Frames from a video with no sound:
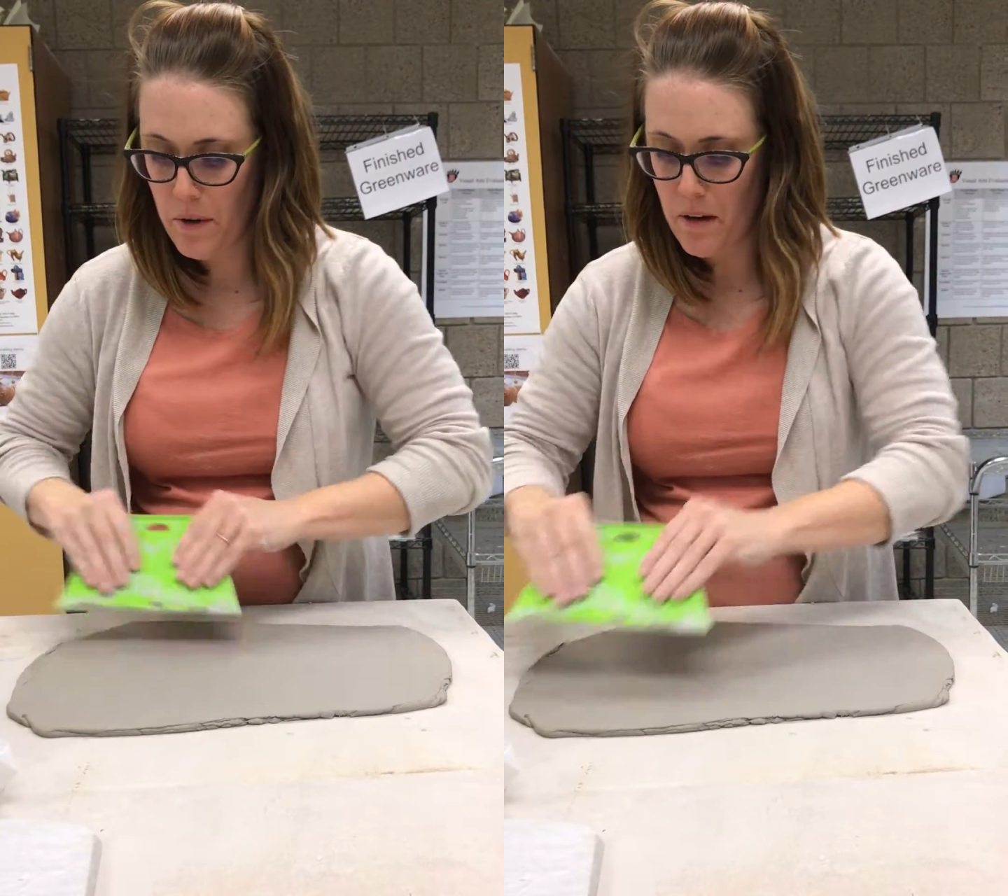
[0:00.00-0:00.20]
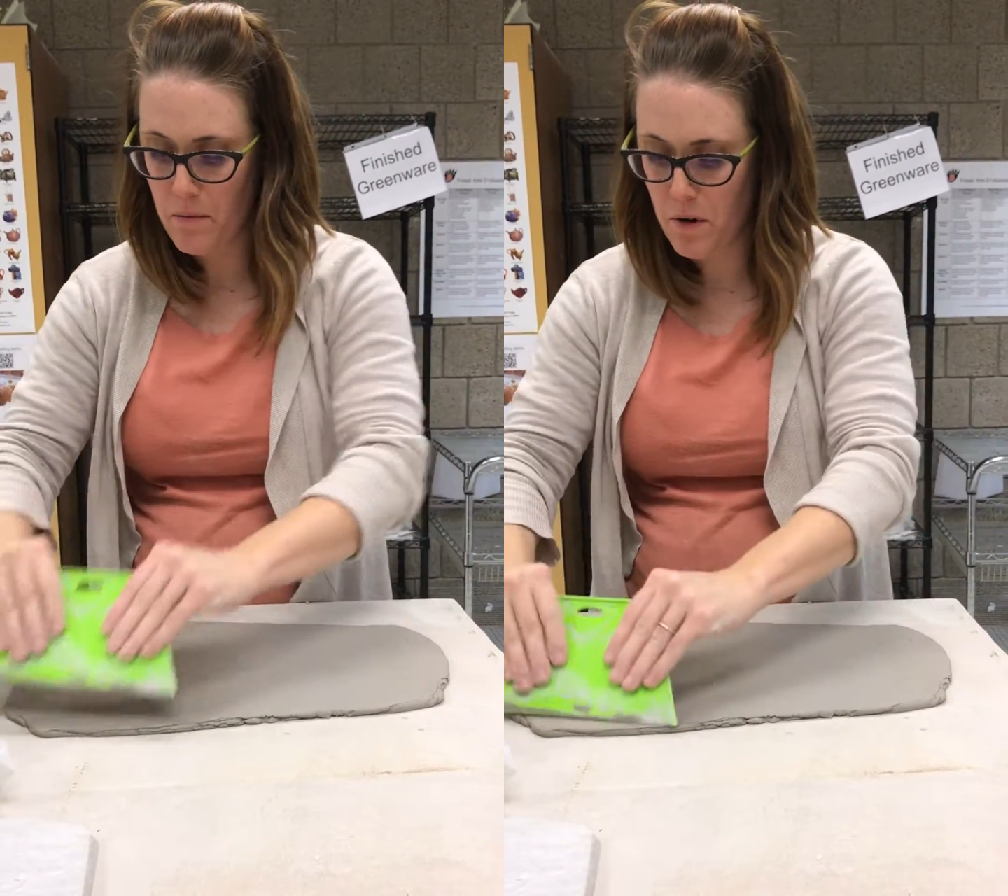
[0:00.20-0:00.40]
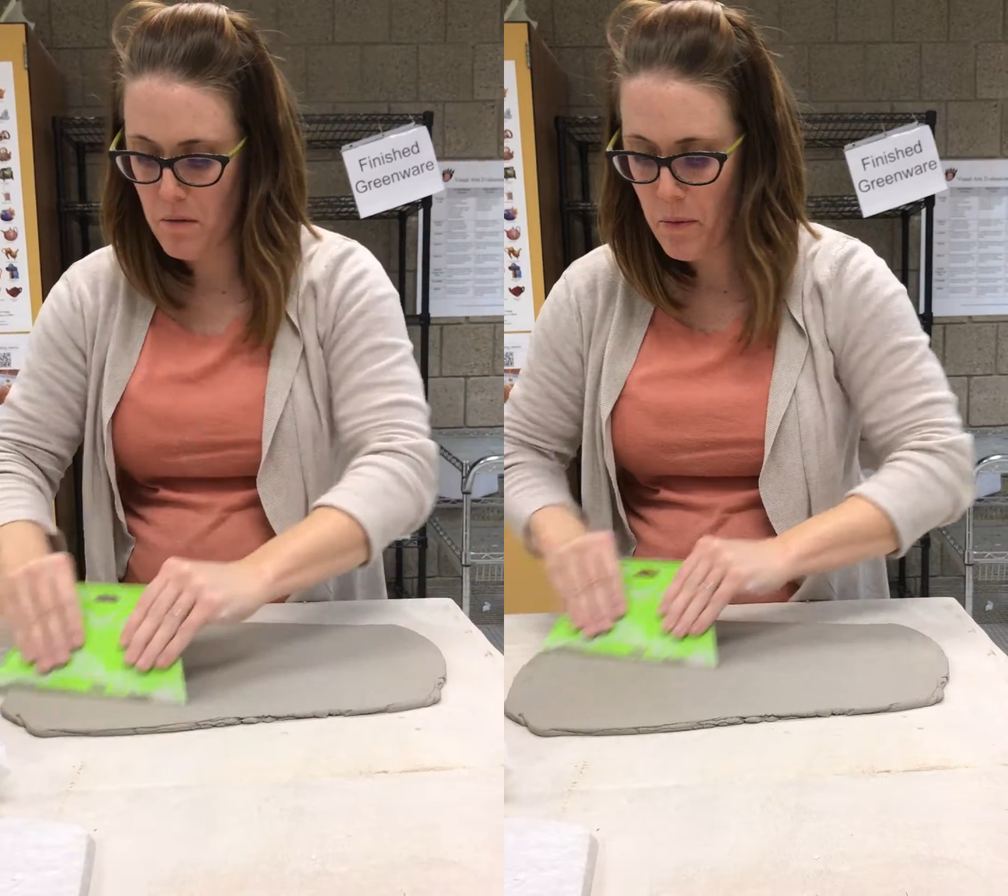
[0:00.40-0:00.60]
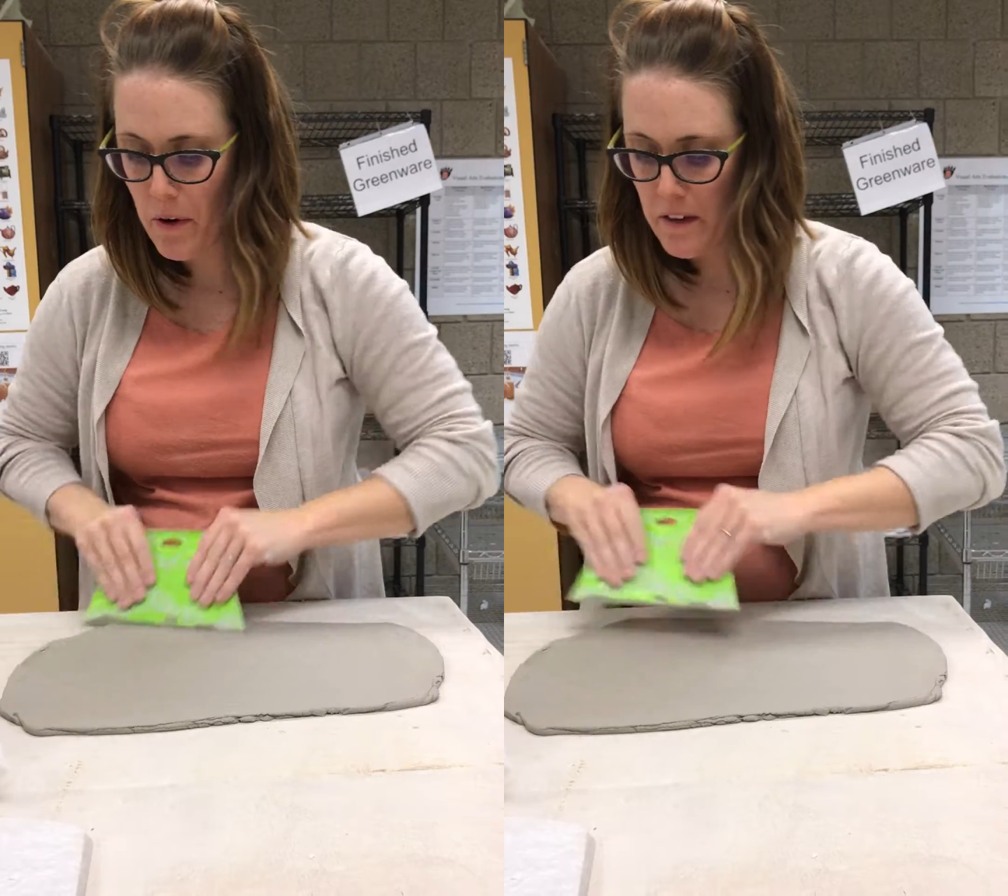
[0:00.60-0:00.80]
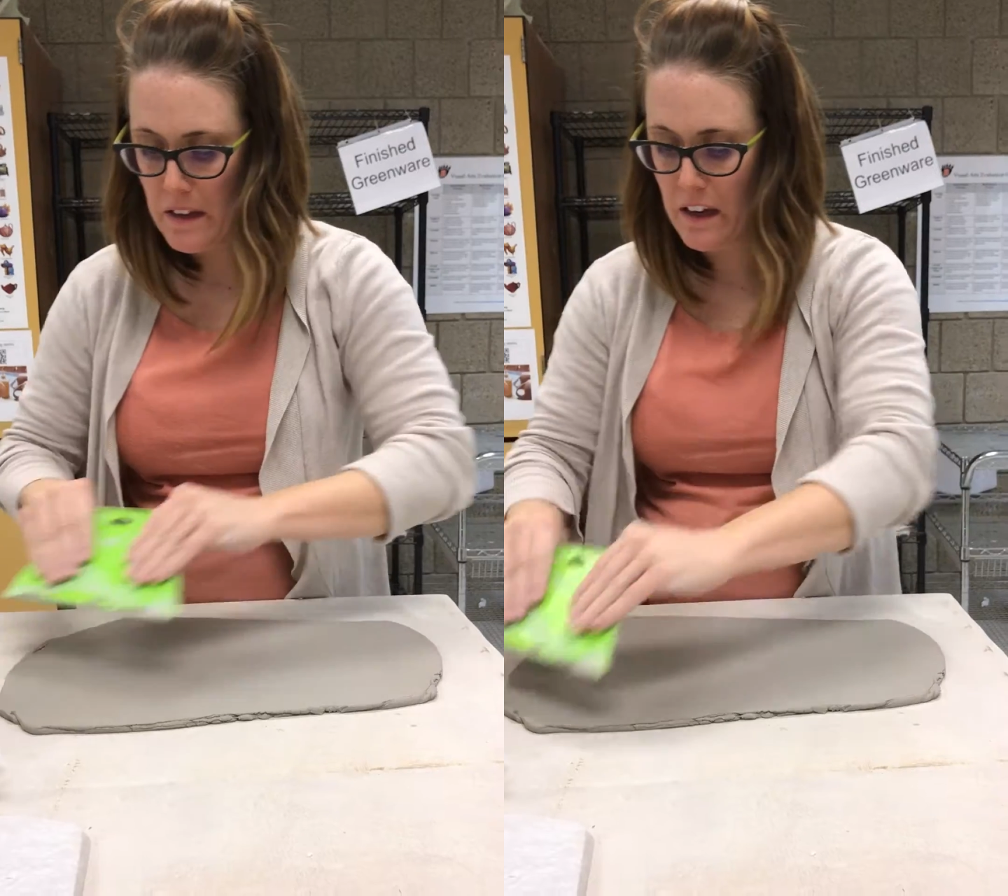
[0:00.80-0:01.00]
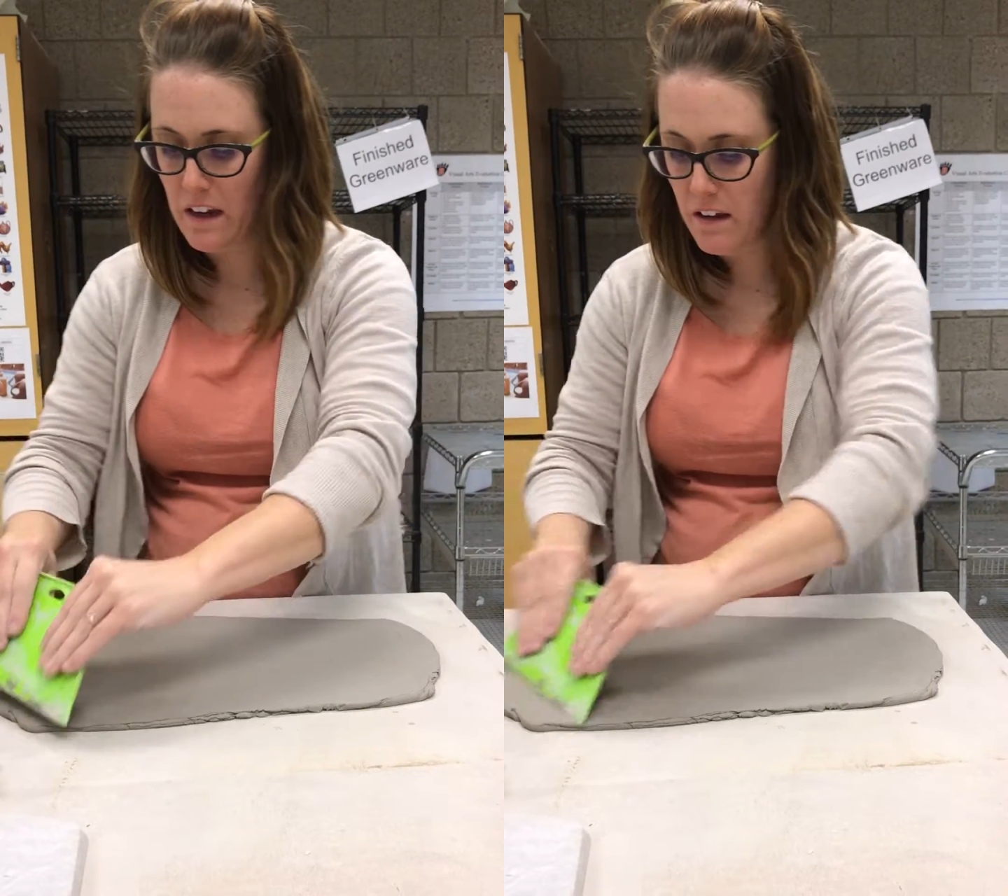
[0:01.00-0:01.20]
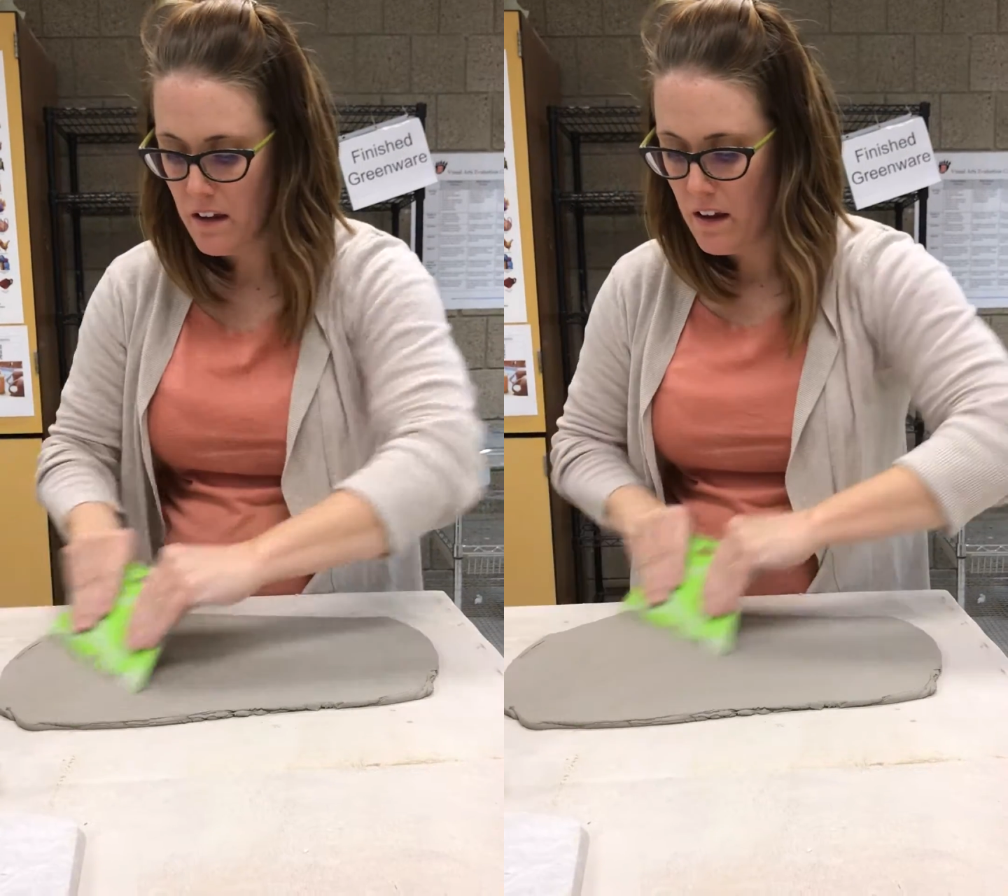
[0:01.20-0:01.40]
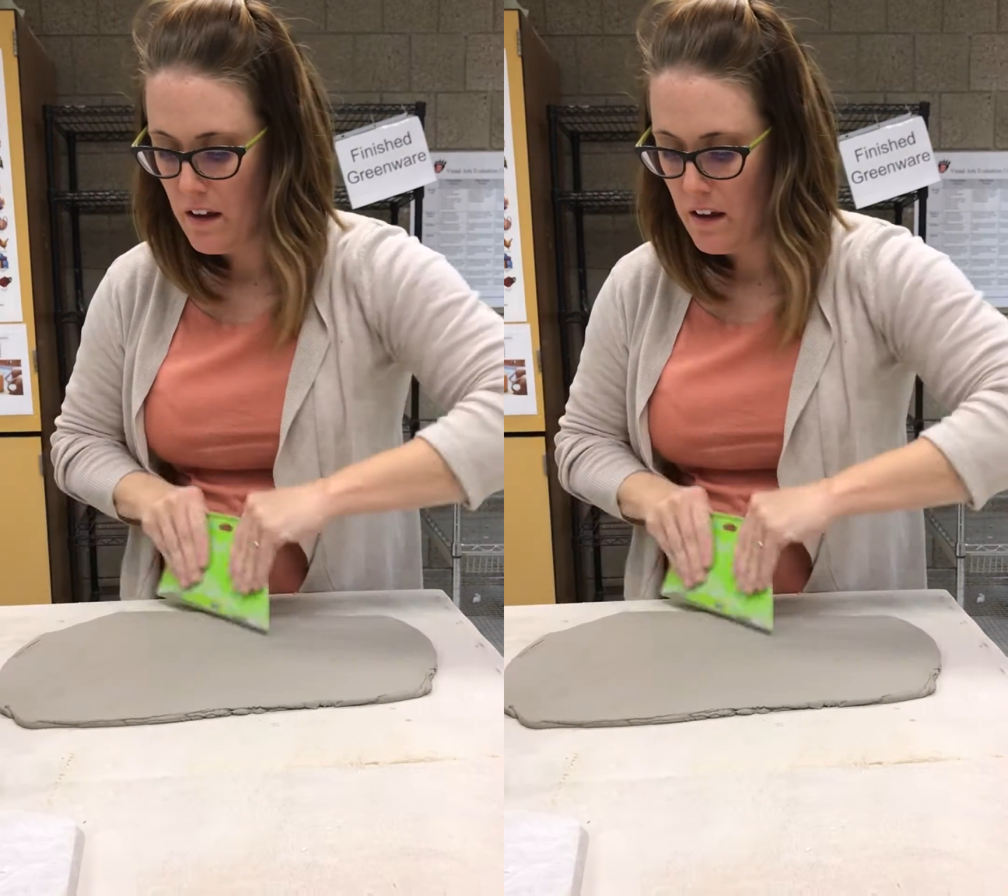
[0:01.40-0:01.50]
but more importantly,